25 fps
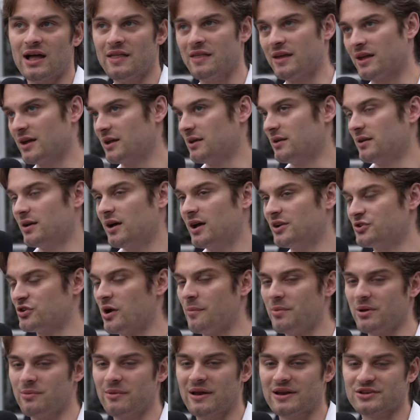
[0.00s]
I think a
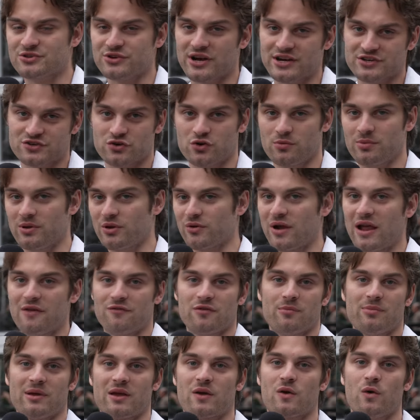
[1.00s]
Trump administration would be great
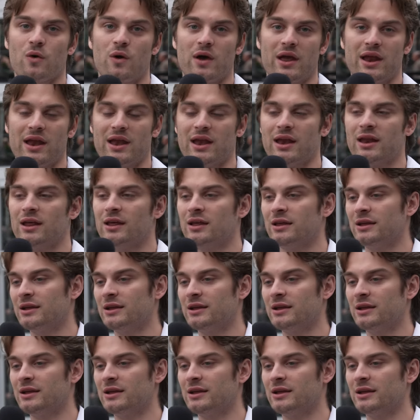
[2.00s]
for Bitcoin.